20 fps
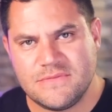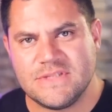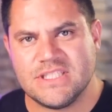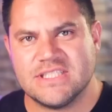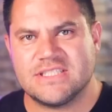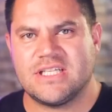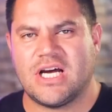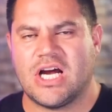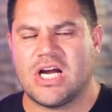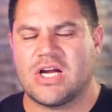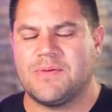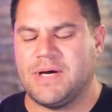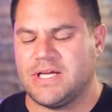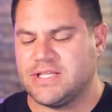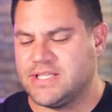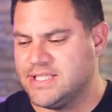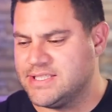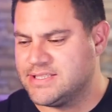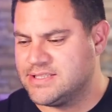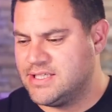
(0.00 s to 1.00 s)
let's talk
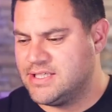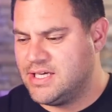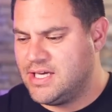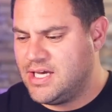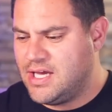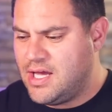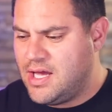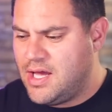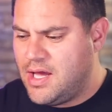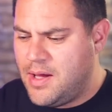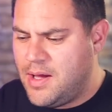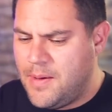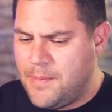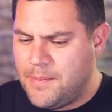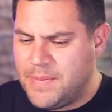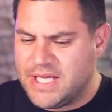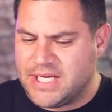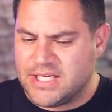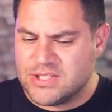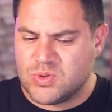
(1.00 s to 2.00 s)
about this,
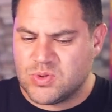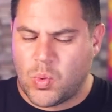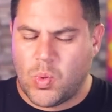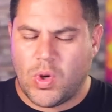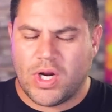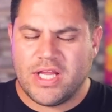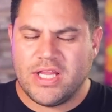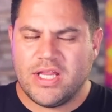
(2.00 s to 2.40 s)
because one